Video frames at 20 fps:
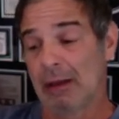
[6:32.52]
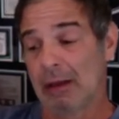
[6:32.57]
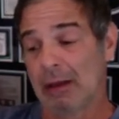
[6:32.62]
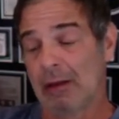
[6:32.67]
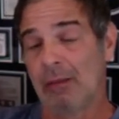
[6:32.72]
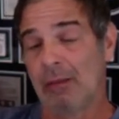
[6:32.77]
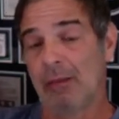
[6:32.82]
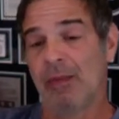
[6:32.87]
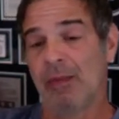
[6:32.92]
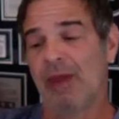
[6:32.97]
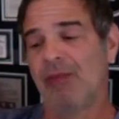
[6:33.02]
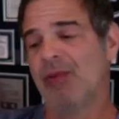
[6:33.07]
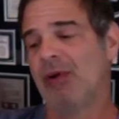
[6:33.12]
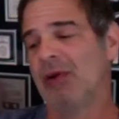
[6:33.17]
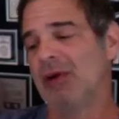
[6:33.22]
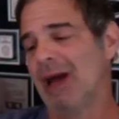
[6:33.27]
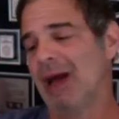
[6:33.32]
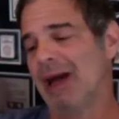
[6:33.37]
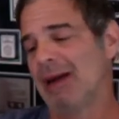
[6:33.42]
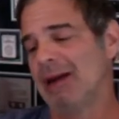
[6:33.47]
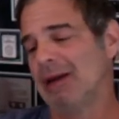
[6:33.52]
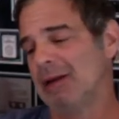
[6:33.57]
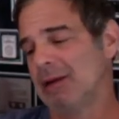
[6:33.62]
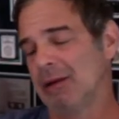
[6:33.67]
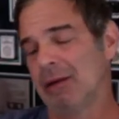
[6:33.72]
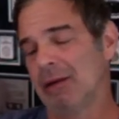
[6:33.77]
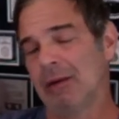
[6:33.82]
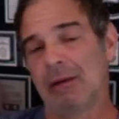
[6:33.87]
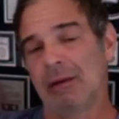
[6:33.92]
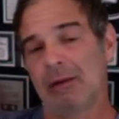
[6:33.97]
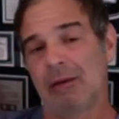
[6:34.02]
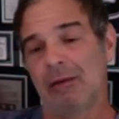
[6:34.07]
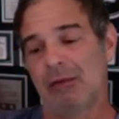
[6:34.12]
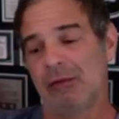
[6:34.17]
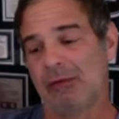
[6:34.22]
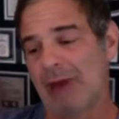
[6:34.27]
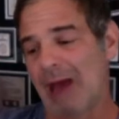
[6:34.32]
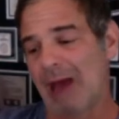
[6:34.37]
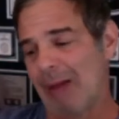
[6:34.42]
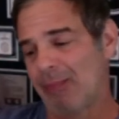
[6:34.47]
that they're not going to
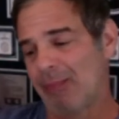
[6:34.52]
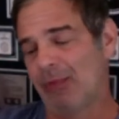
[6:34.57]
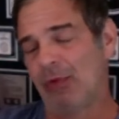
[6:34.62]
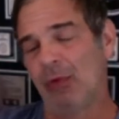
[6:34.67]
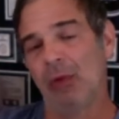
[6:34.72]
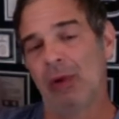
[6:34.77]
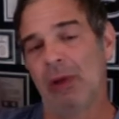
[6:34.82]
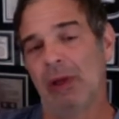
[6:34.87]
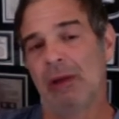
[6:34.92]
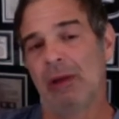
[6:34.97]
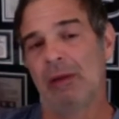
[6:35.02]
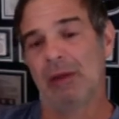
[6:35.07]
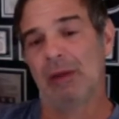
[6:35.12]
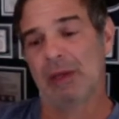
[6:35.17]
stop doing